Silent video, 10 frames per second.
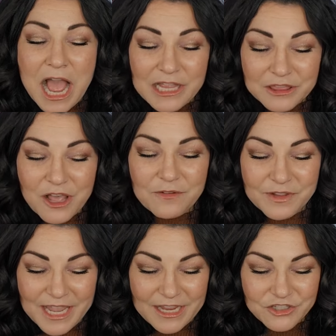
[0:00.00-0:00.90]
I love
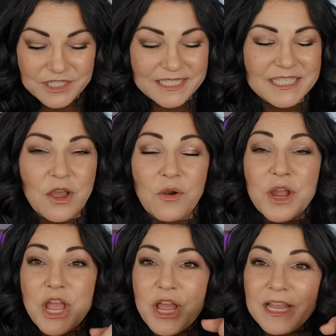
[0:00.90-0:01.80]
gadgets. So
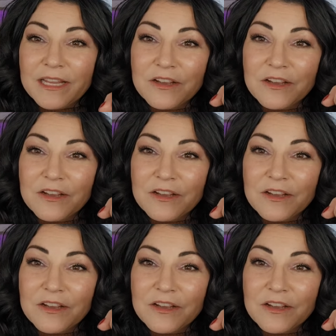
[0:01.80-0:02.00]
it